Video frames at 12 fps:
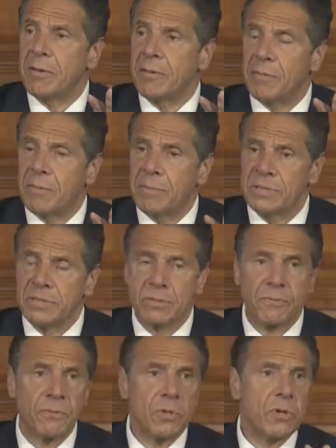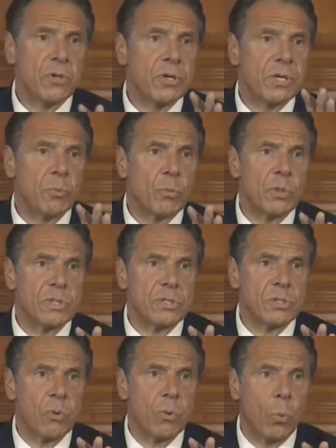Mr. Floyd was
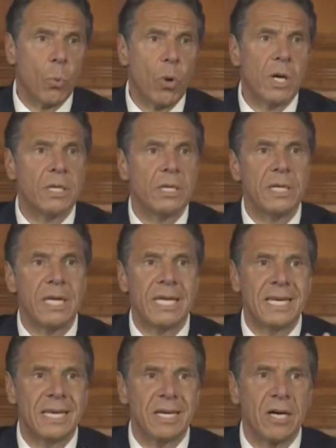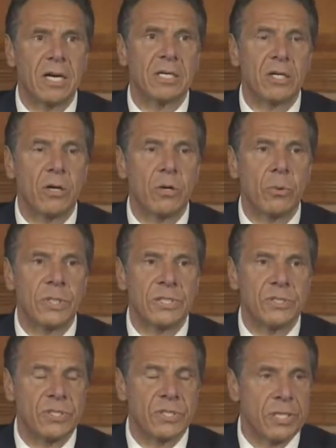one in an ongoing
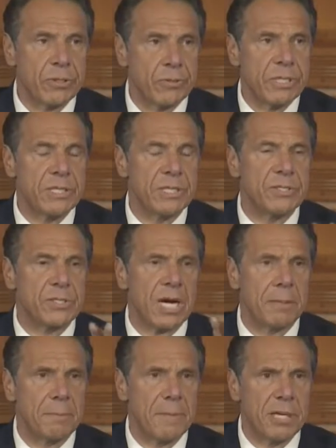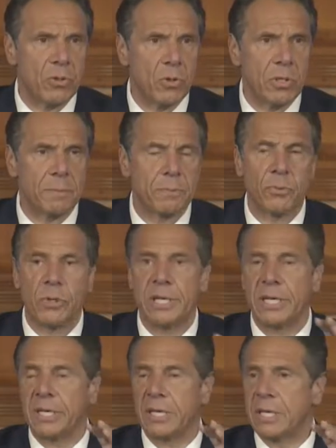series. Ahmaud
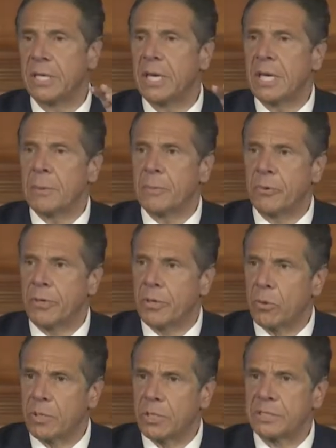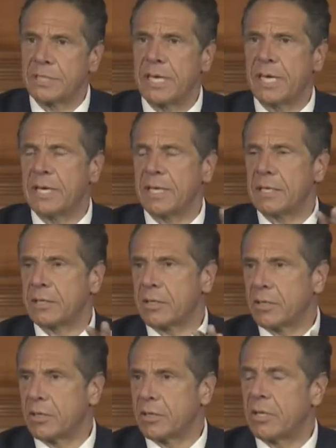Arbery, Breonna
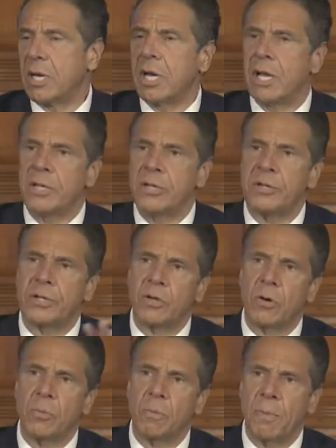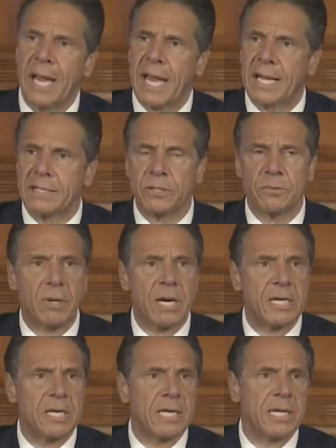Taylor. You can go back to
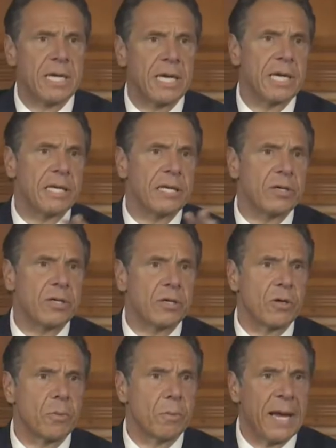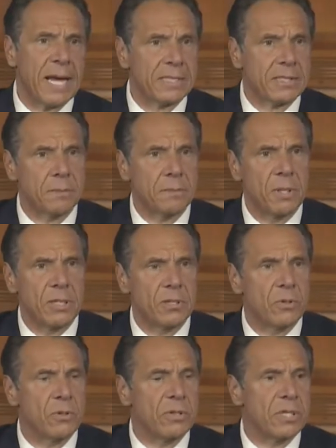Rodney King. You can go back to Martin
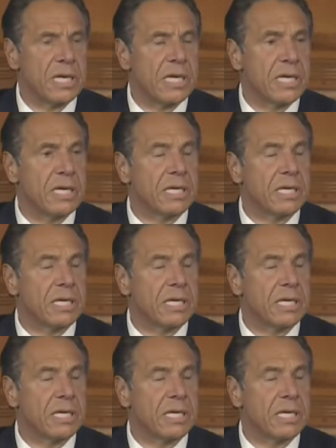Luther King.